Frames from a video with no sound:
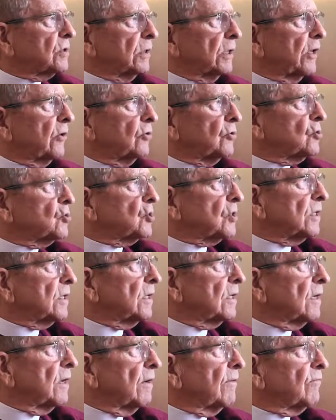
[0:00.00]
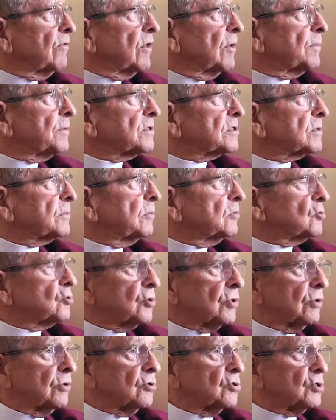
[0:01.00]
liturgy of the Episcopal
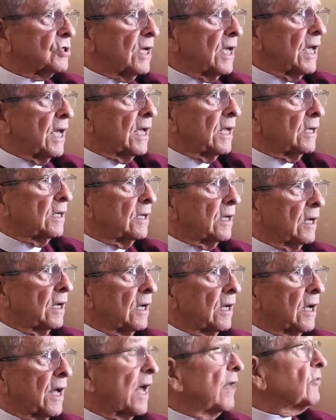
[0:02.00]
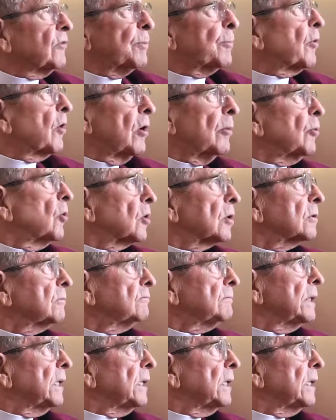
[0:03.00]
Church and uh, and the prayer book.